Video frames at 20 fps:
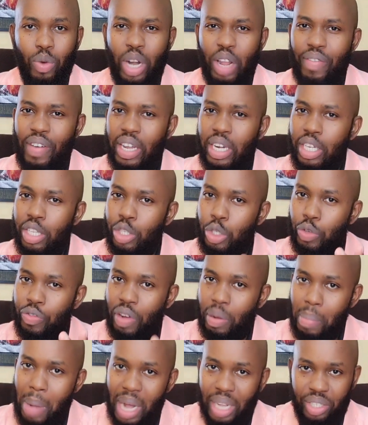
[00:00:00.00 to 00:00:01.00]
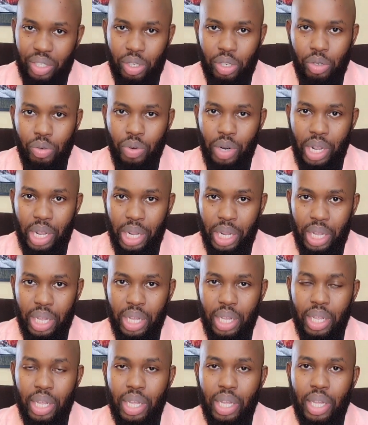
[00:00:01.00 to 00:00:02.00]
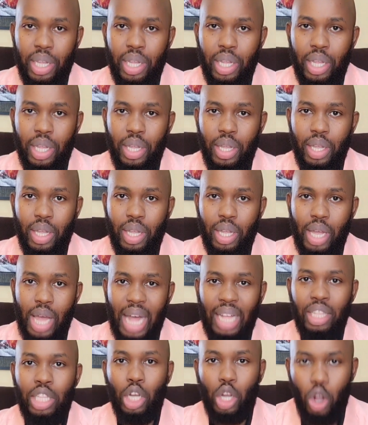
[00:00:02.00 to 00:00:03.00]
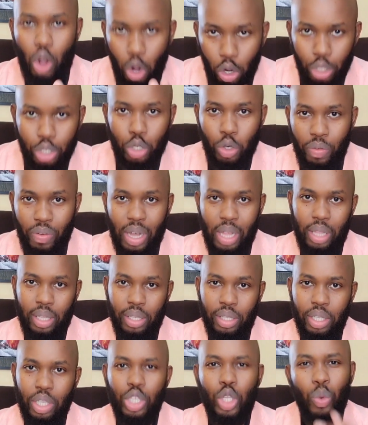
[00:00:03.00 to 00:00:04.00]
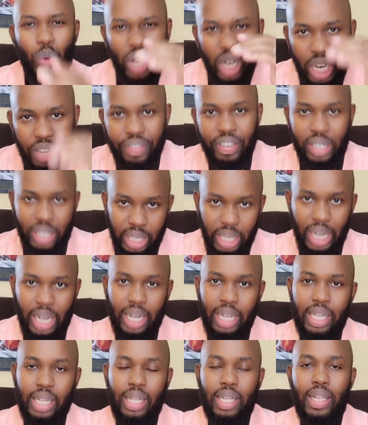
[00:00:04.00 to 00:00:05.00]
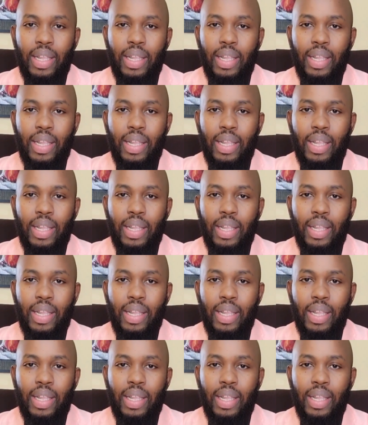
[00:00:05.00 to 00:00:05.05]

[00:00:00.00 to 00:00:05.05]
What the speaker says: Whatever it is you've amassed today, at the cost of others, you will leave it here.